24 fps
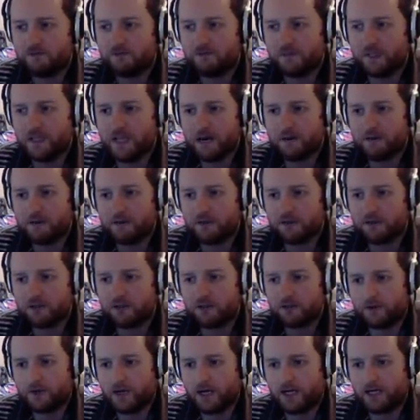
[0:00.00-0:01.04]
Mm, yeah, but
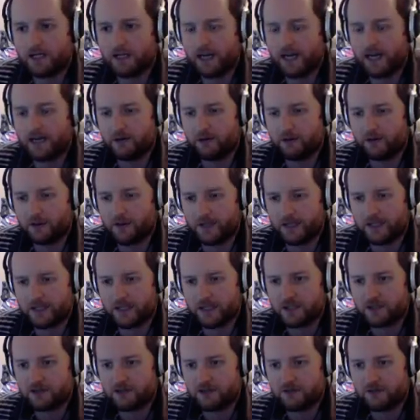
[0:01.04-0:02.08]
so do I. I know that this
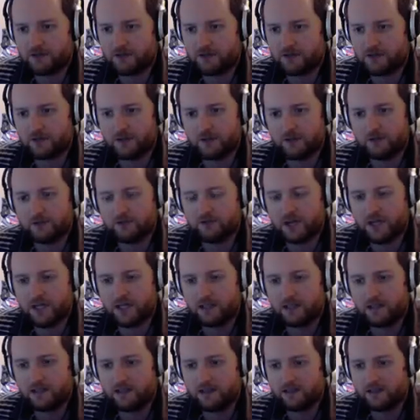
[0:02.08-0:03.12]
is the truth, so who's
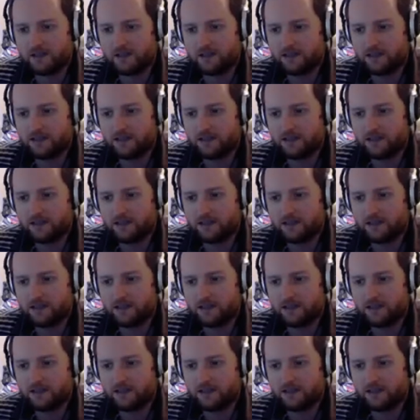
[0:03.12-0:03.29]
right?